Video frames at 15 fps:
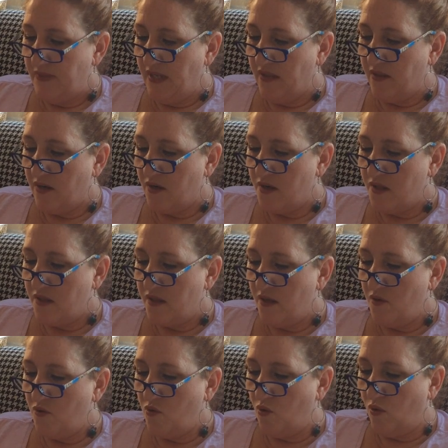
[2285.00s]
that are
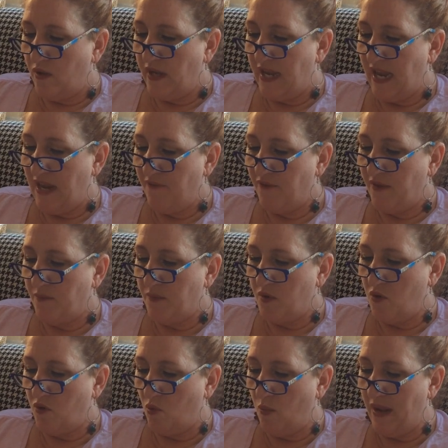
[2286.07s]
so cool, and I hate for them to
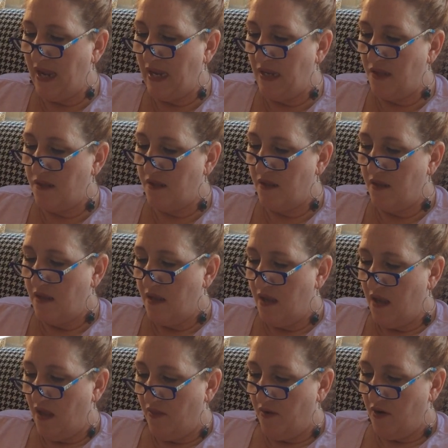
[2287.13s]
go to waste.
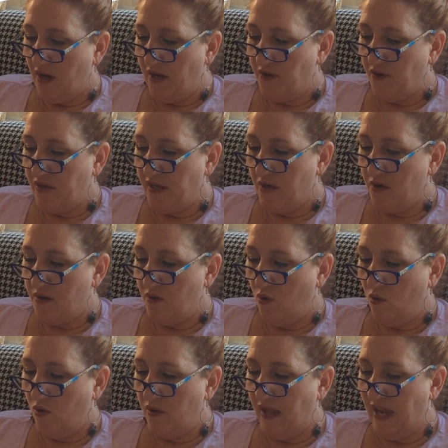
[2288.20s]
They're 100 years
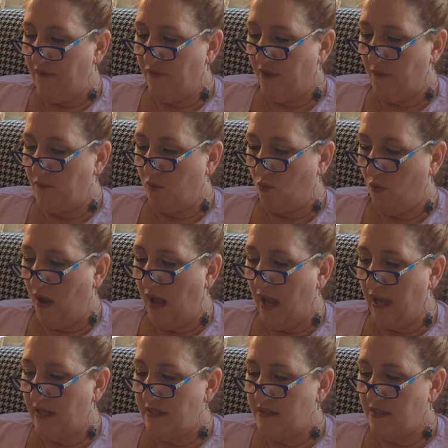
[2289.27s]
old. I hate for them to
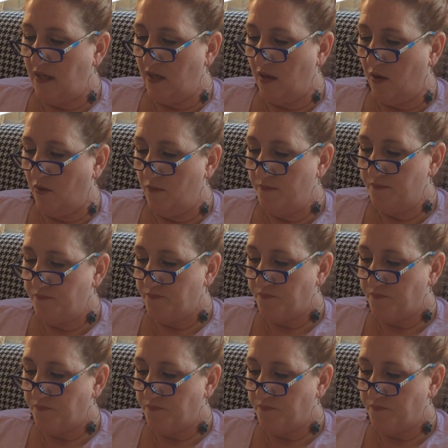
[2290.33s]
rot, you know.